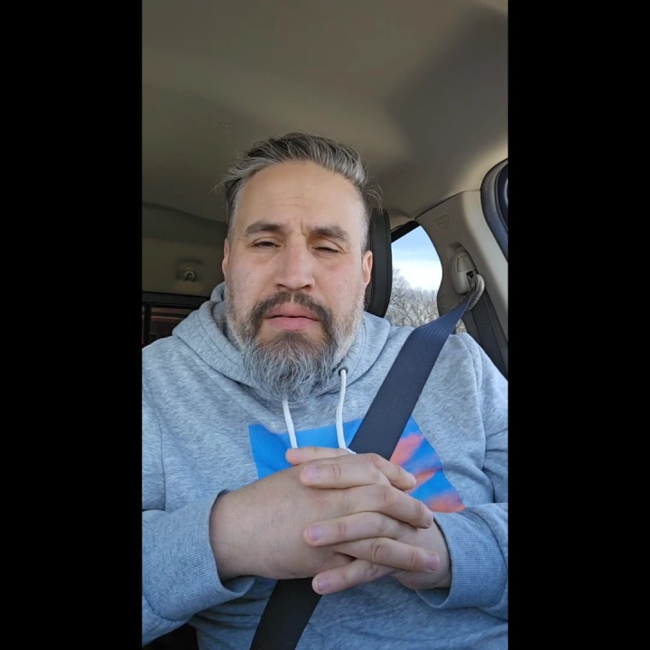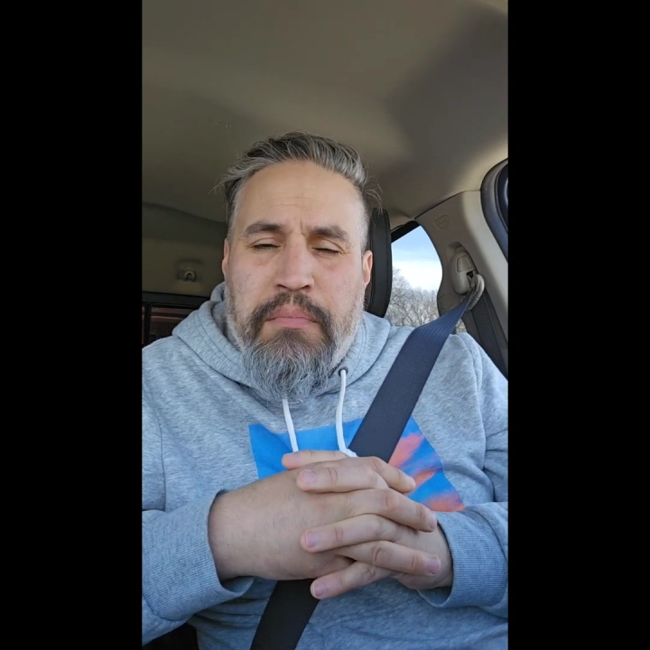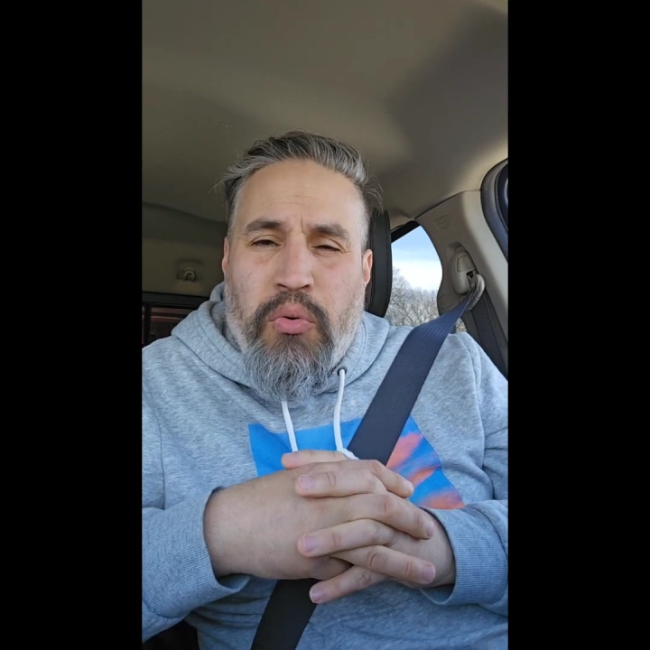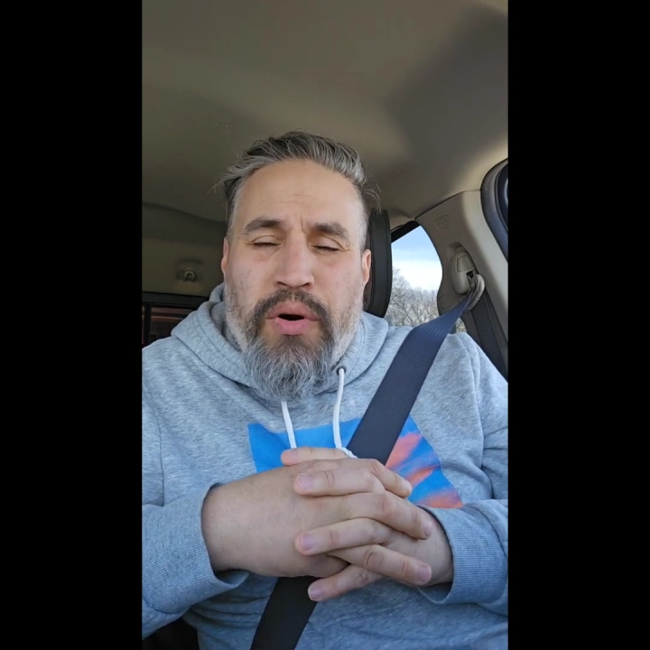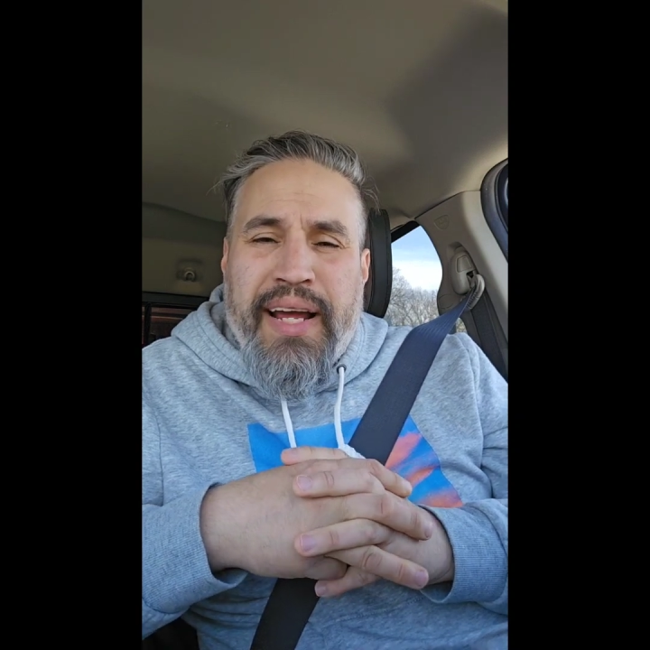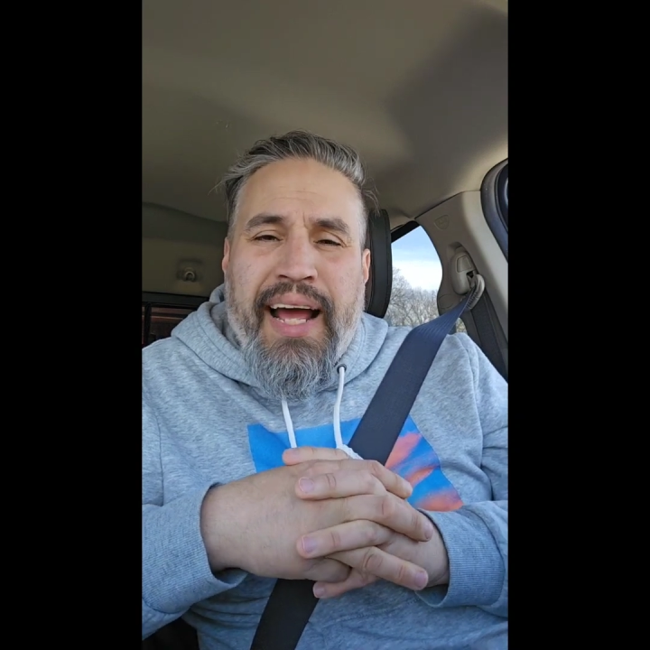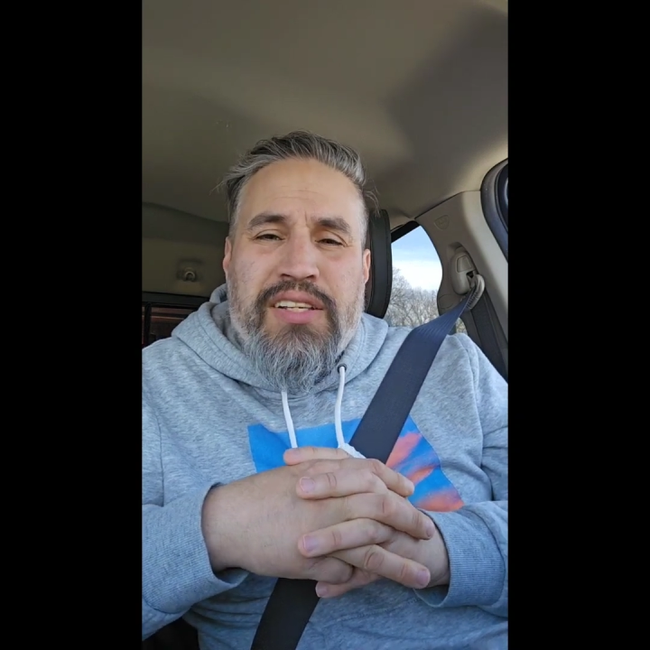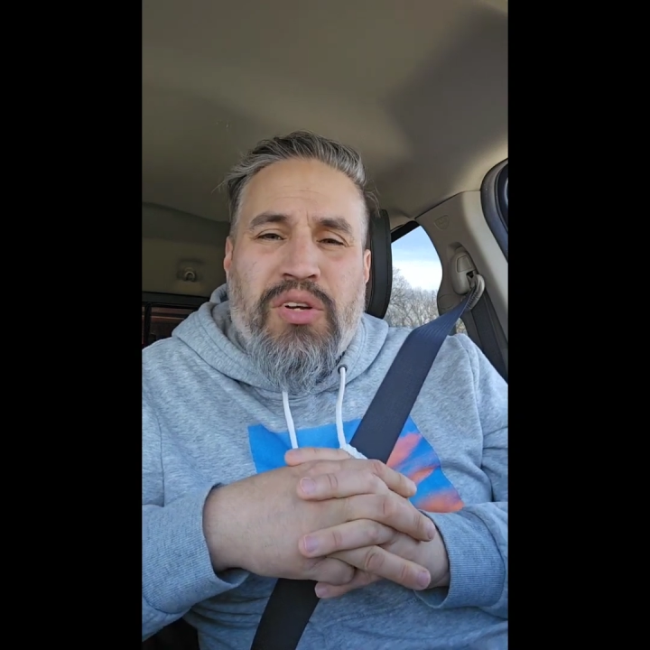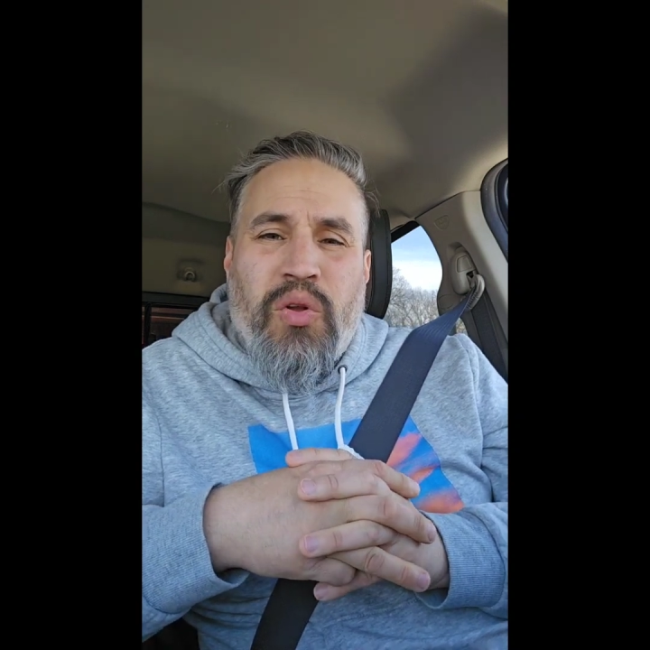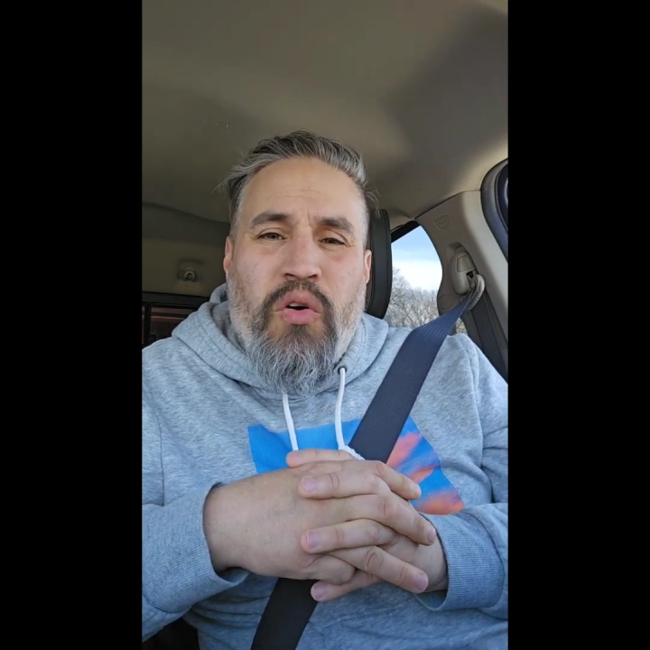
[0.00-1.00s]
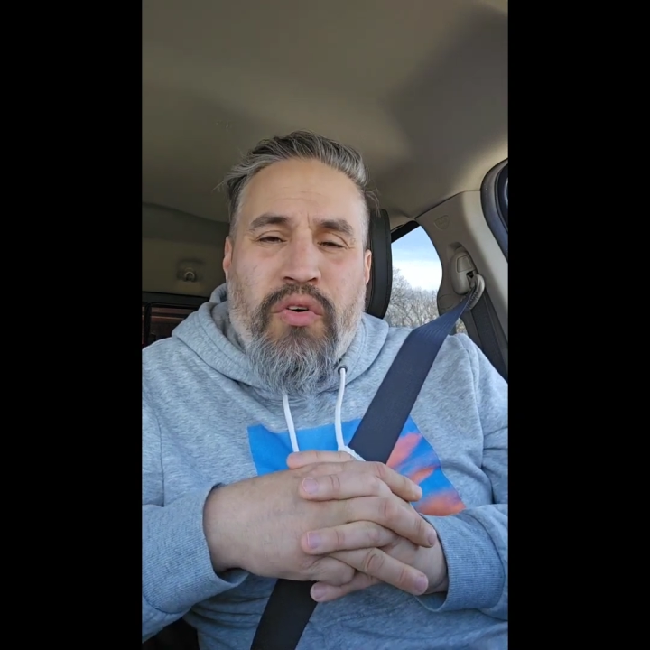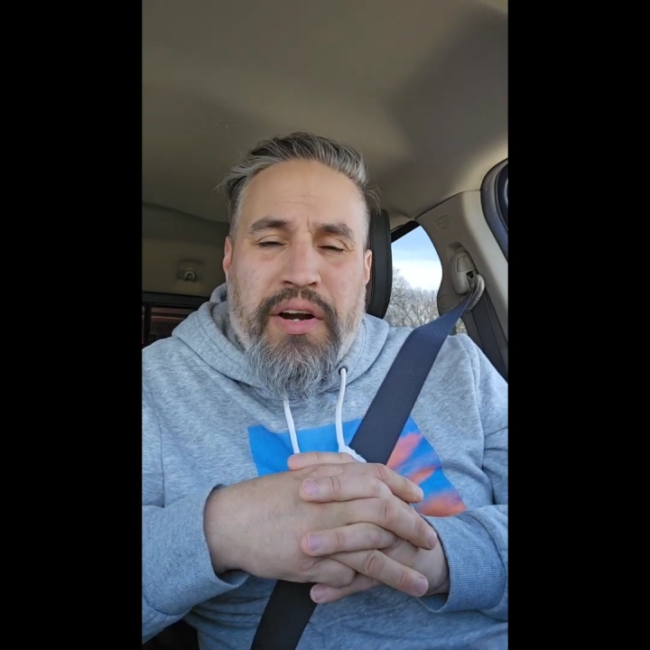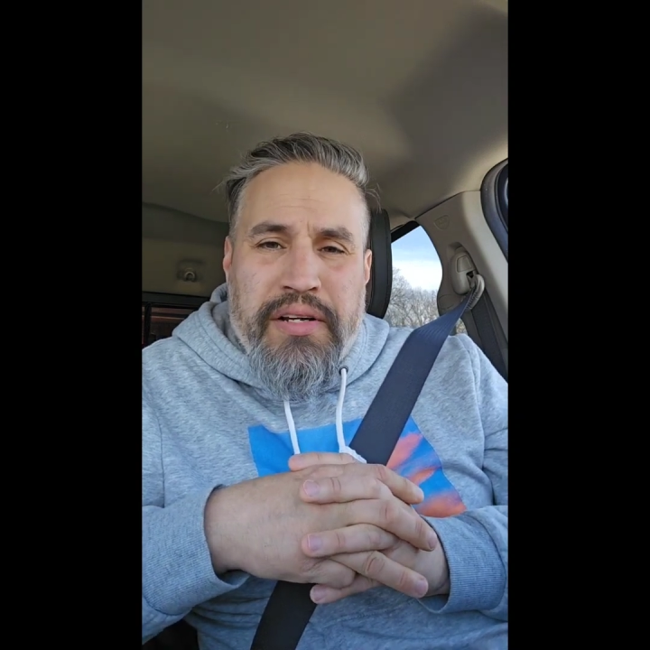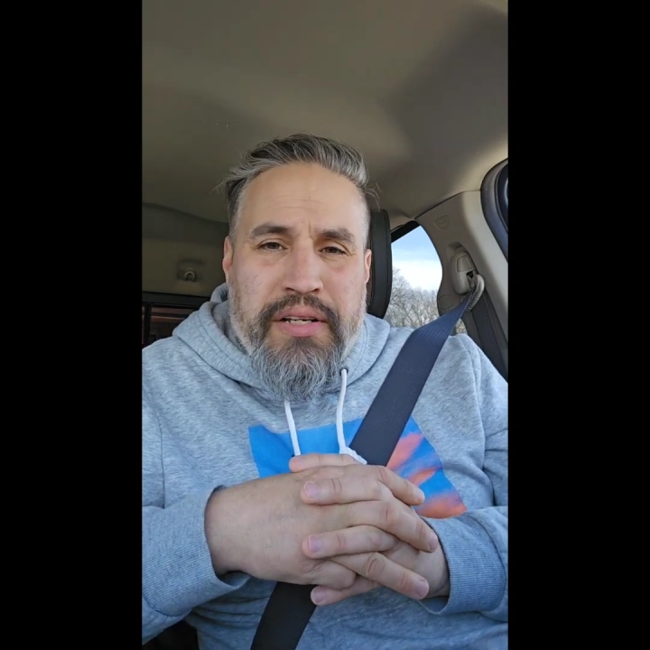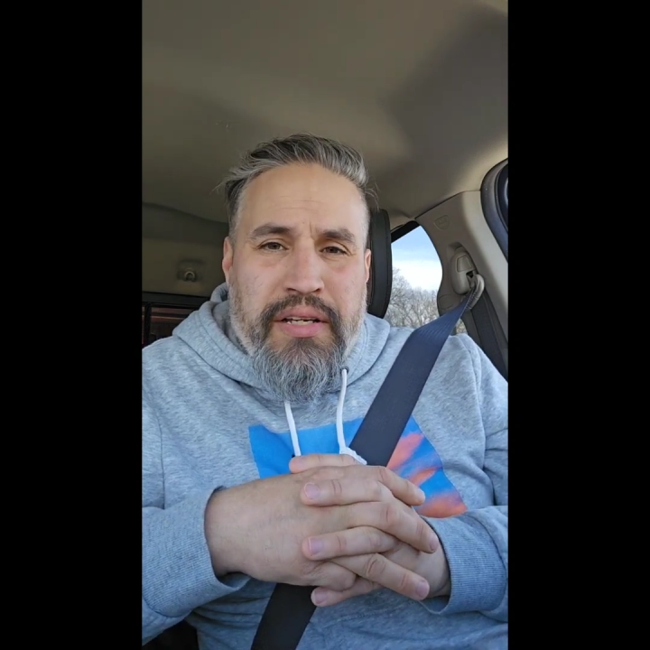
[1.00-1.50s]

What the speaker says: pour gas all over it,